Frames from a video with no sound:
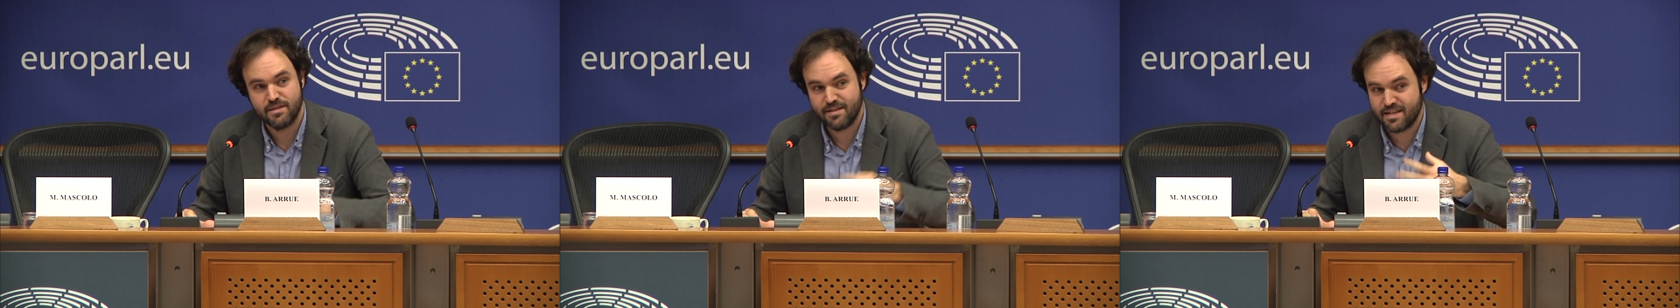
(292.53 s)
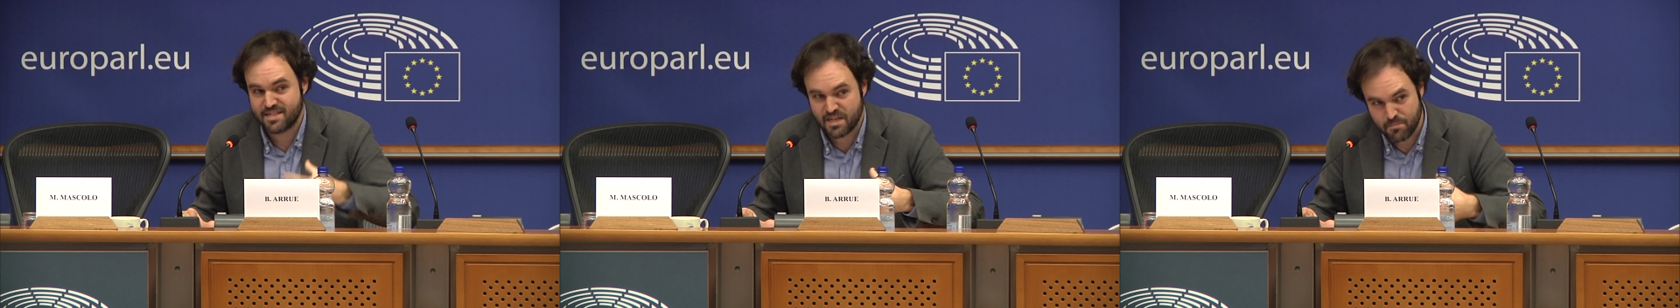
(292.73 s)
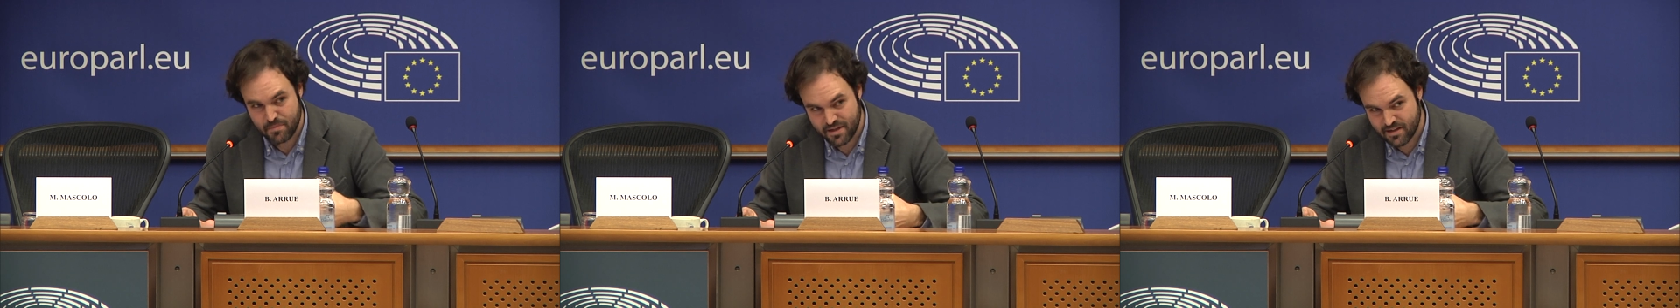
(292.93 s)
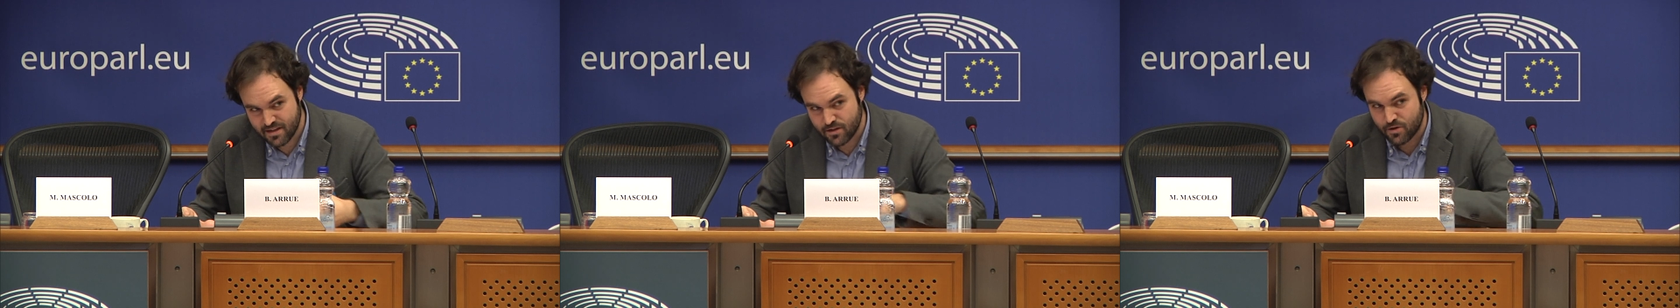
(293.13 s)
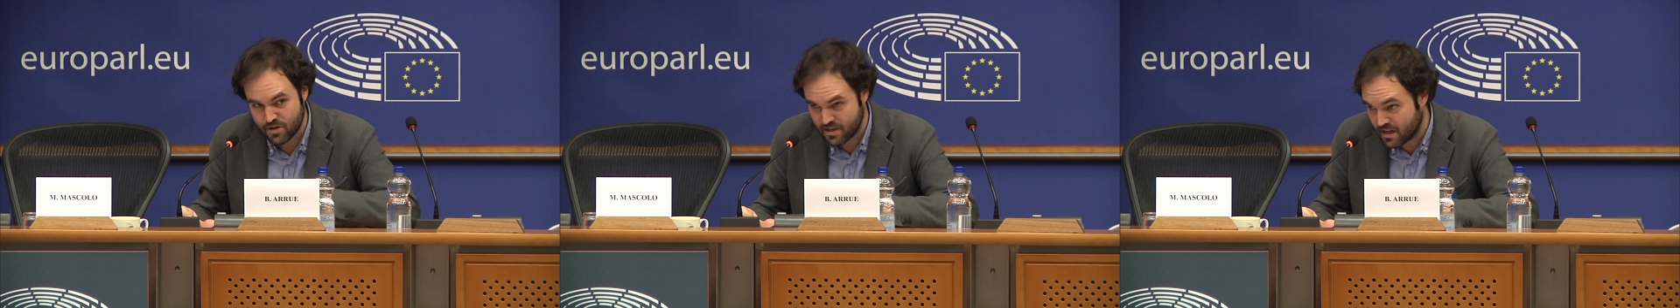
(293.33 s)
doesn't mean
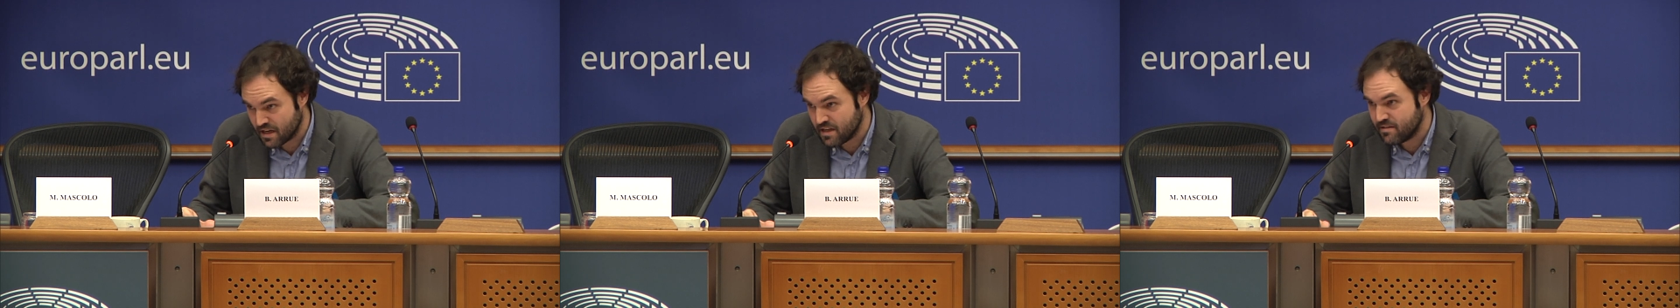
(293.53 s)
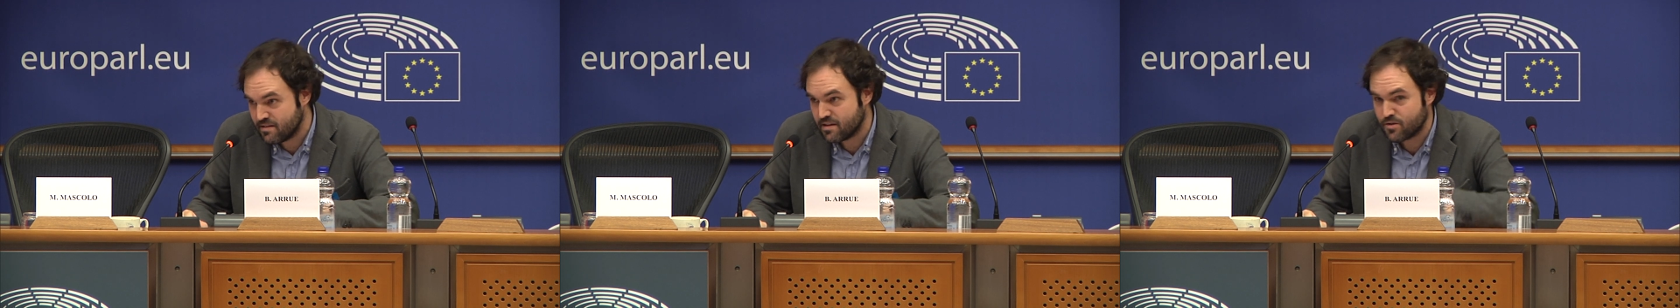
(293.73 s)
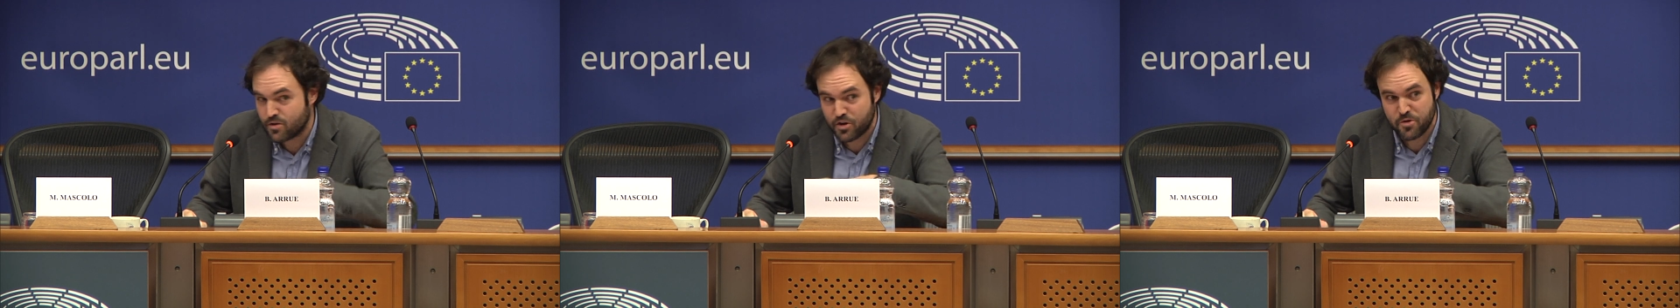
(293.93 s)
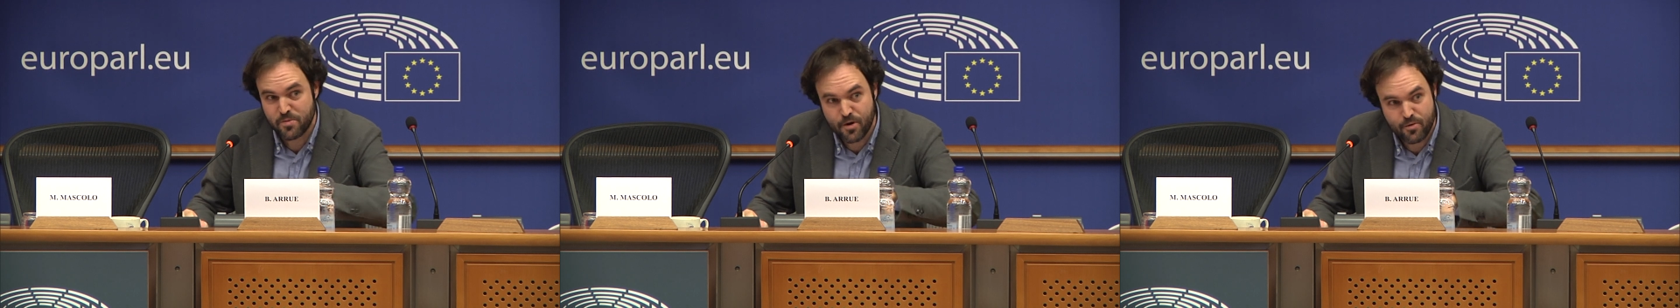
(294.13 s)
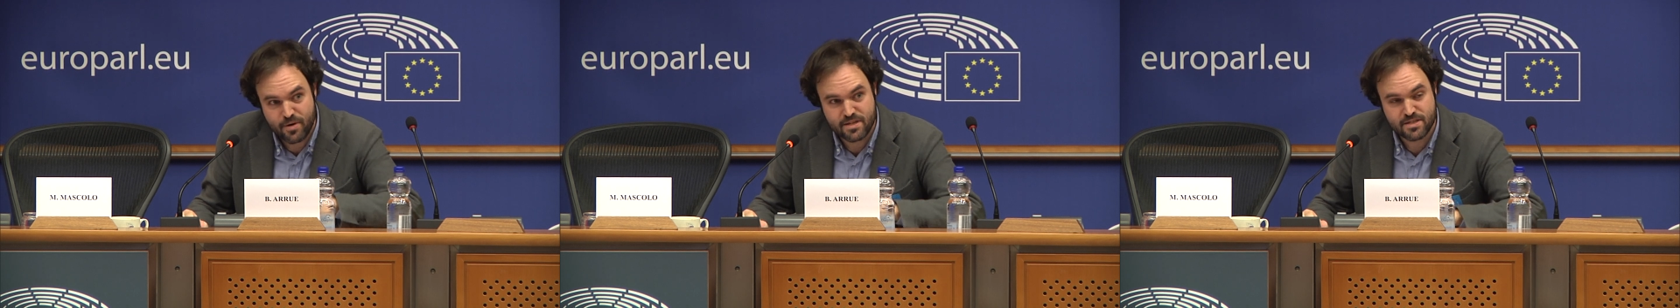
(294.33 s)
that our dignity and our
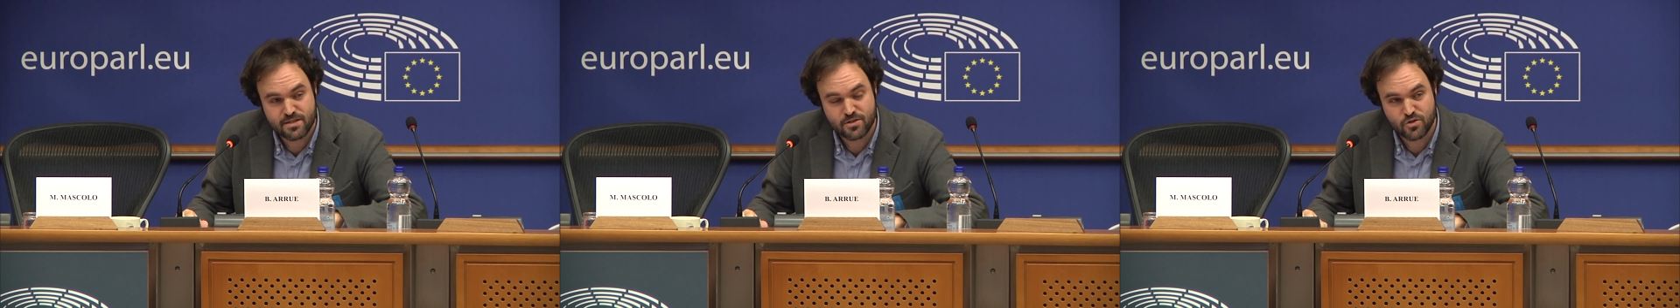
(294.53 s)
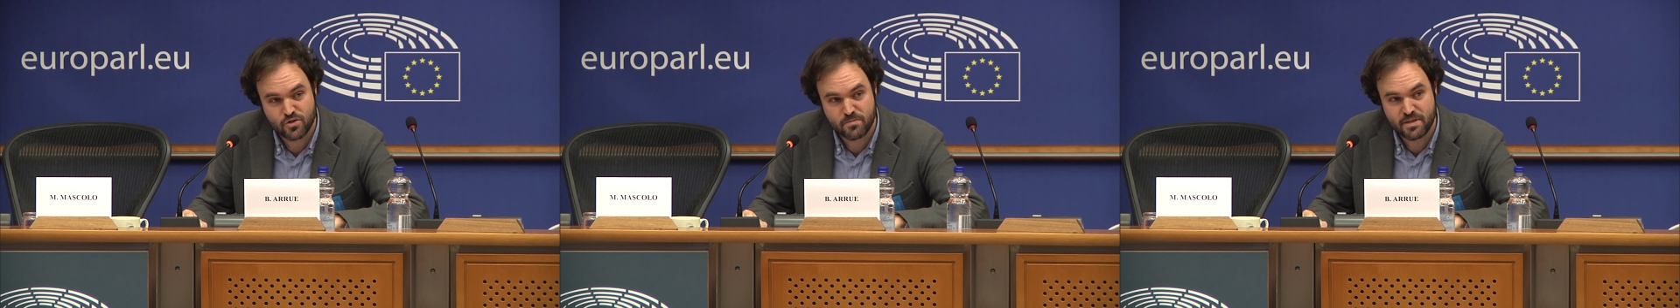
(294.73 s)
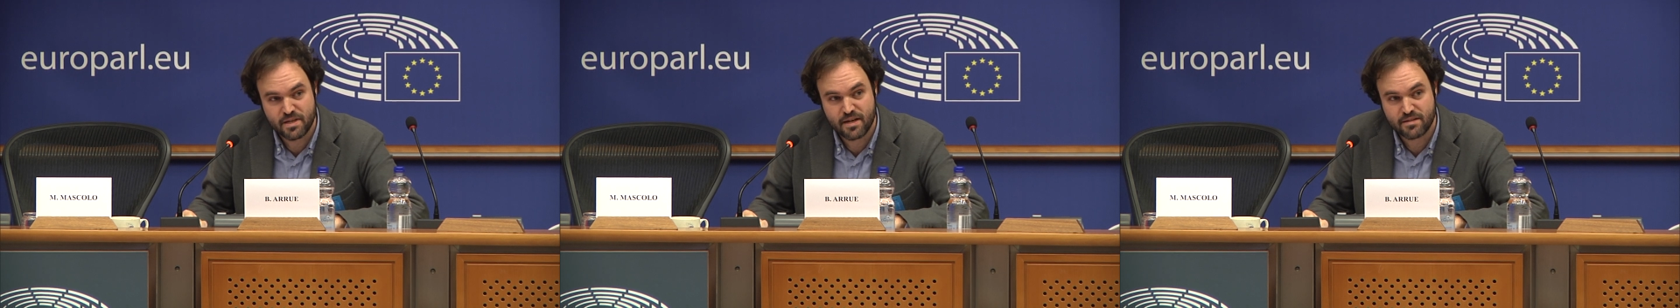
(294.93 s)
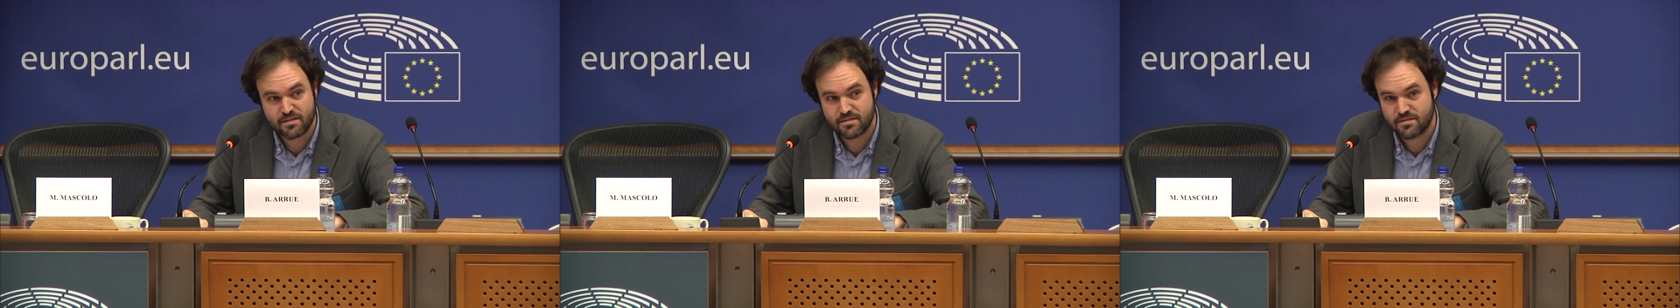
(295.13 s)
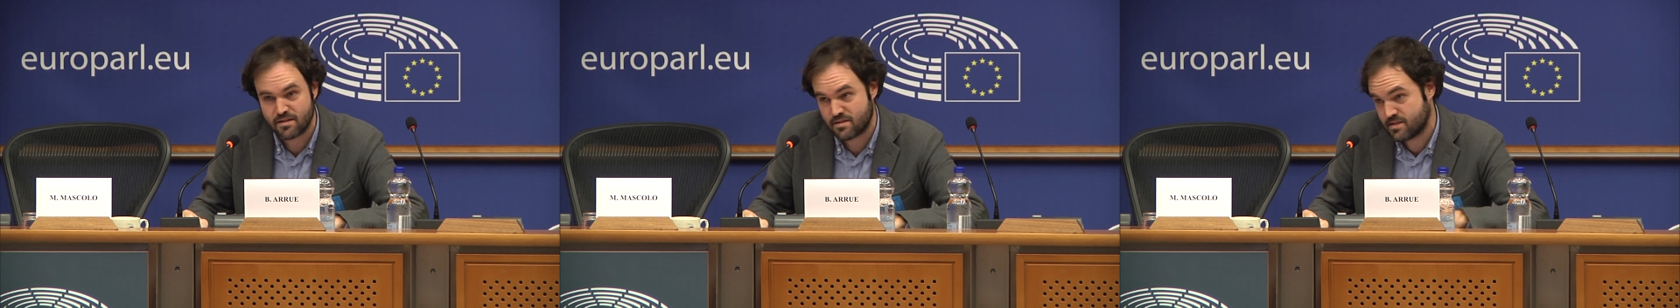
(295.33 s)
human rights should be
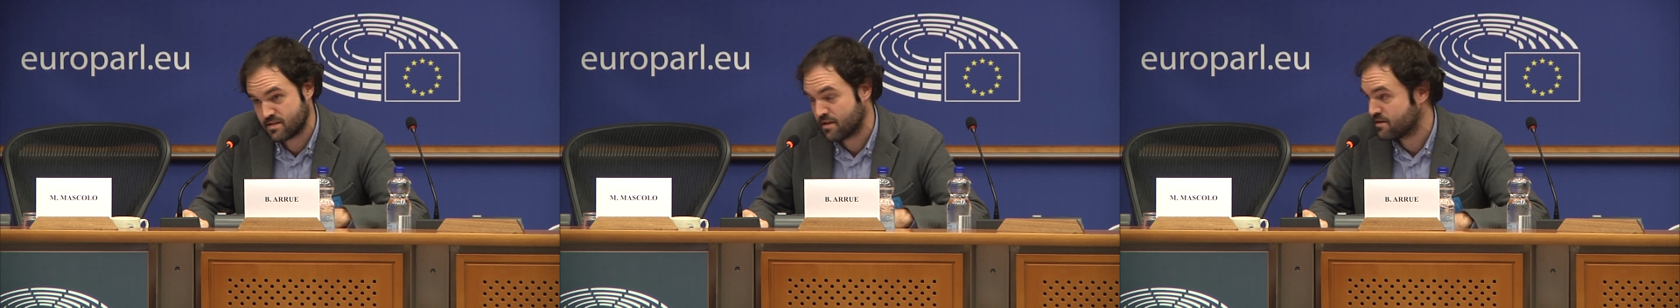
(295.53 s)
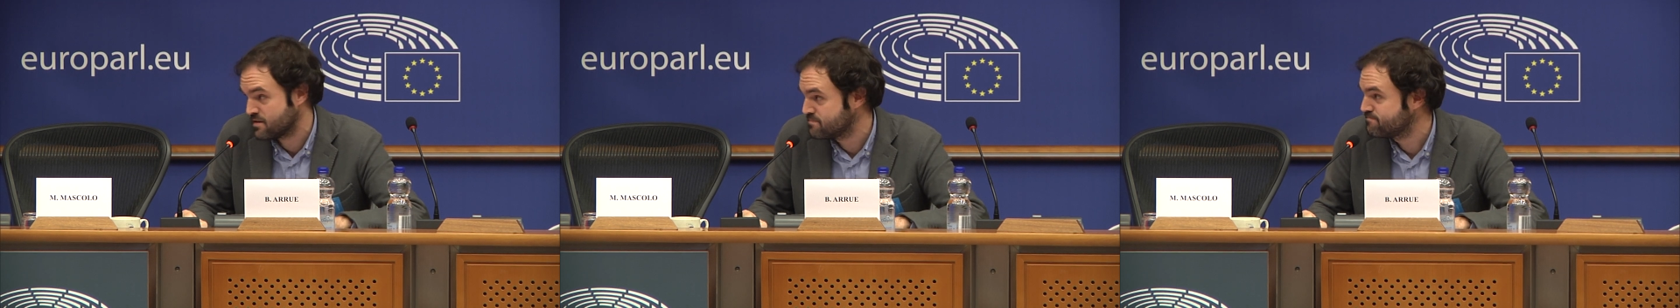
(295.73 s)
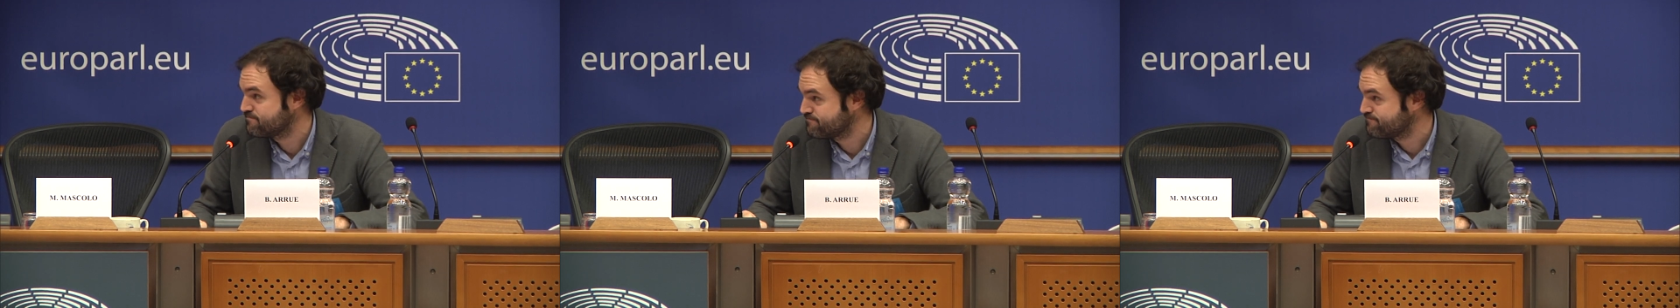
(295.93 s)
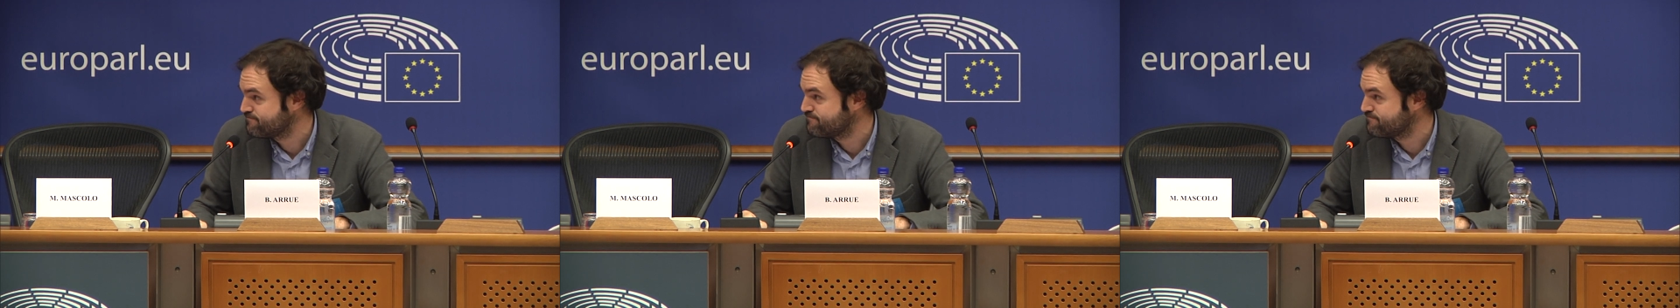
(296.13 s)
at stake.